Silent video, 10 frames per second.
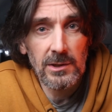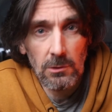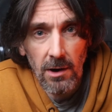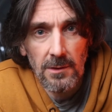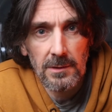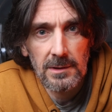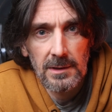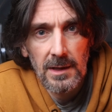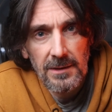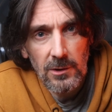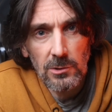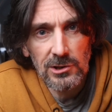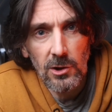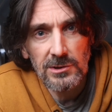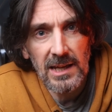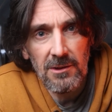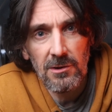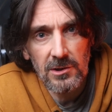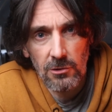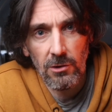your own. They all slot together
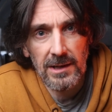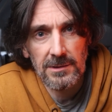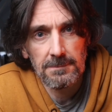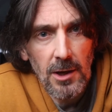in a grid.